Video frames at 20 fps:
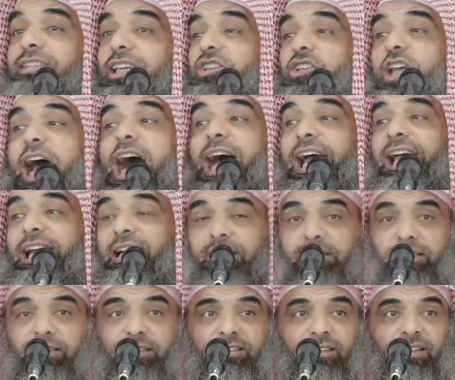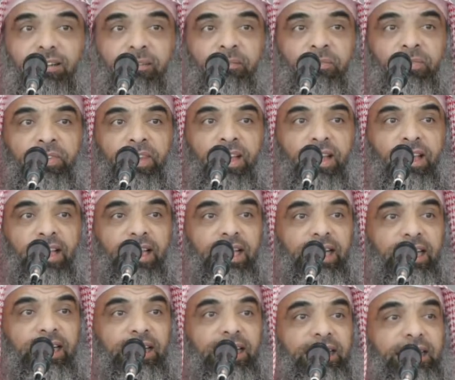the child
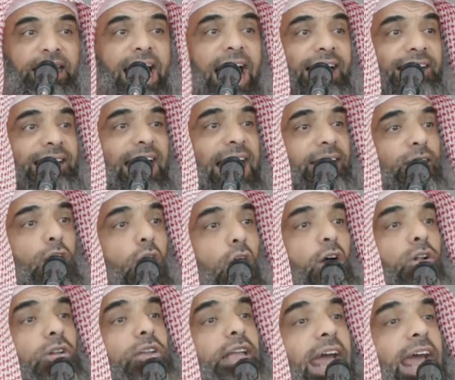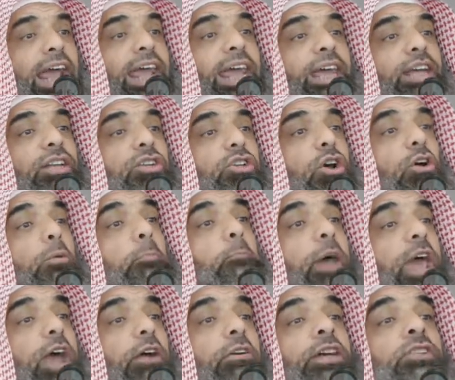that at old age your
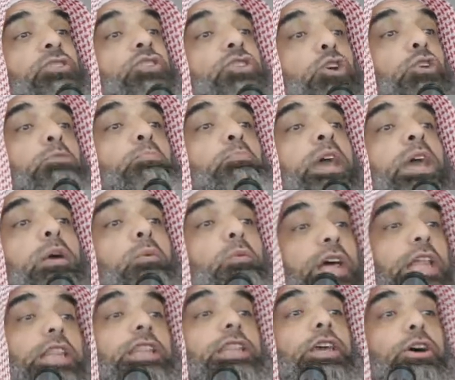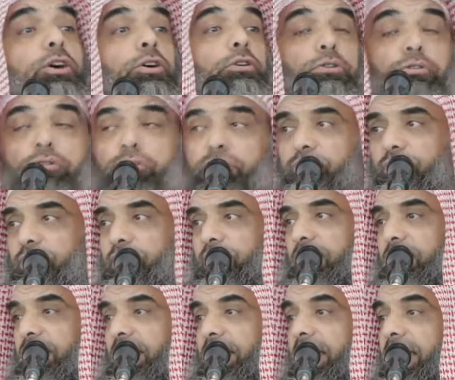parents should be with
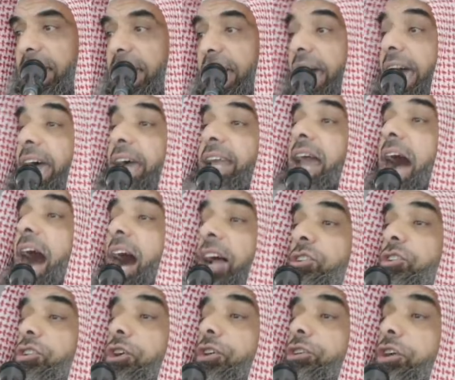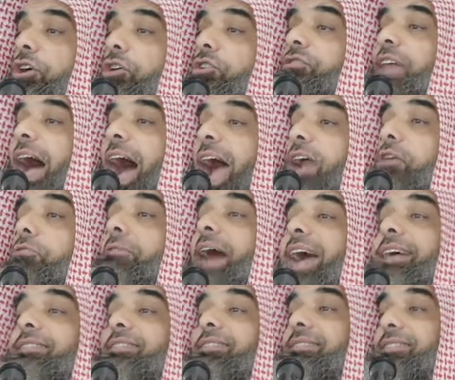you and under your
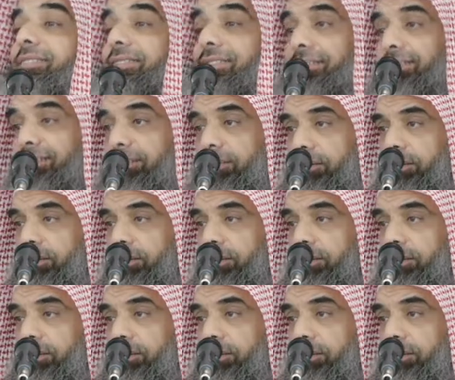direct